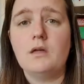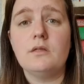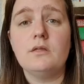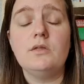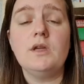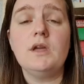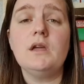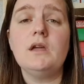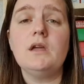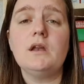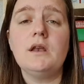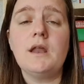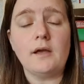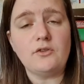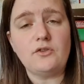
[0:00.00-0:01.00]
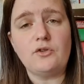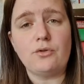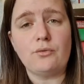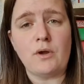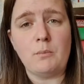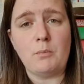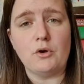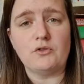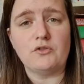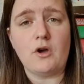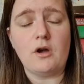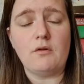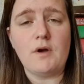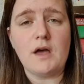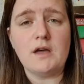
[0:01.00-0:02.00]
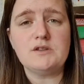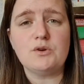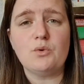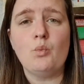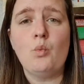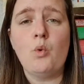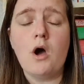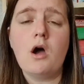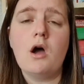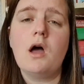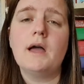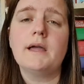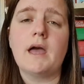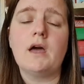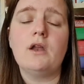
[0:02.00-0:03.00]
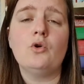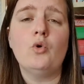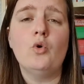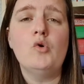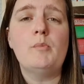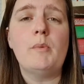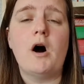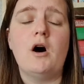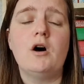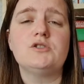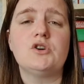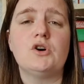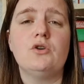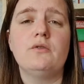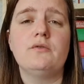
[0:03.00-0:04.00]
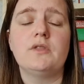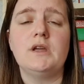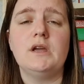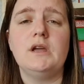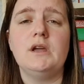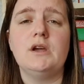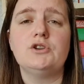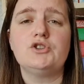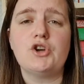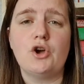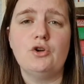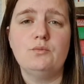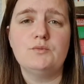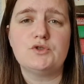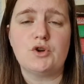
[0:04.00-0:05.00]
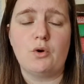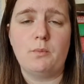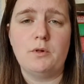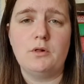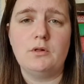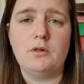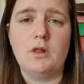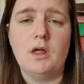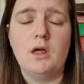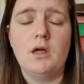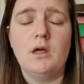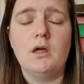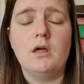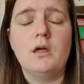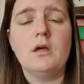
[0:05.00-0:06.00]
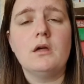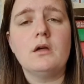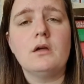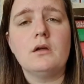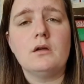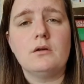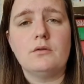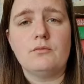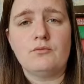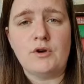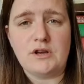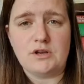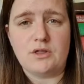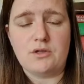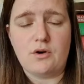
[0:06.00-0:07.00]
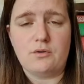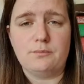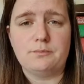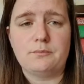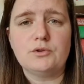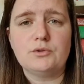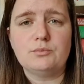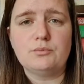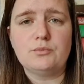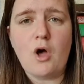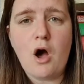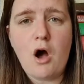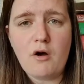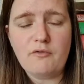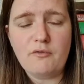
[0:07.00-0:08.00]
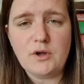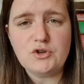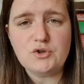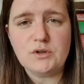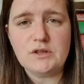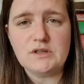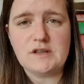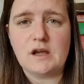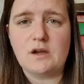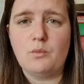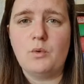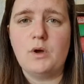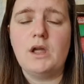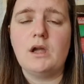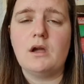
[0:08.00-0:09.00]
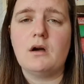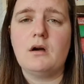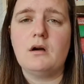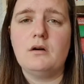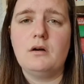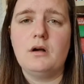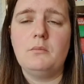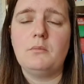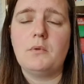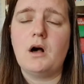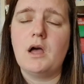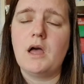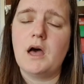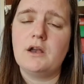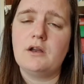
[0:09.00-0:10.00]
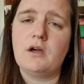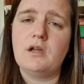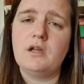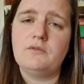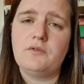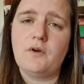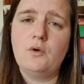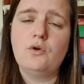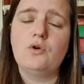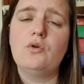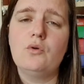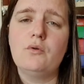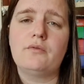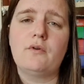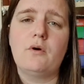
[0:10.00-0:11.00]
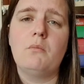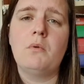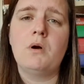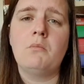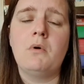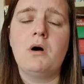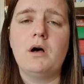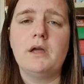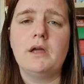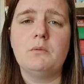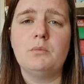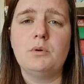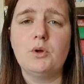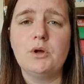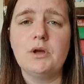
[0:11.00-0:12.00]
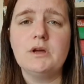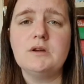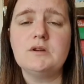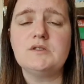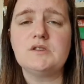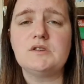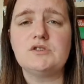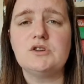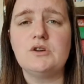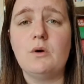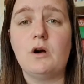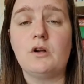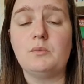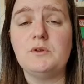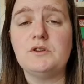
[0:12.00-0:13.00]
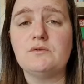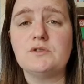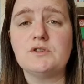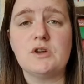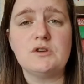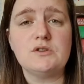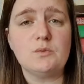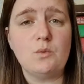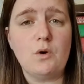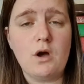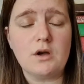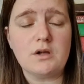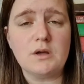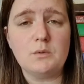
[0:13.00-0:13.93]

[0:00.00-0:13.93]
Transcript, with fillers: The next three books that I read were again all part of the Tome Topple readathon. Halfway during the second week, um, I had a phone call from my employers to ask me to return to work.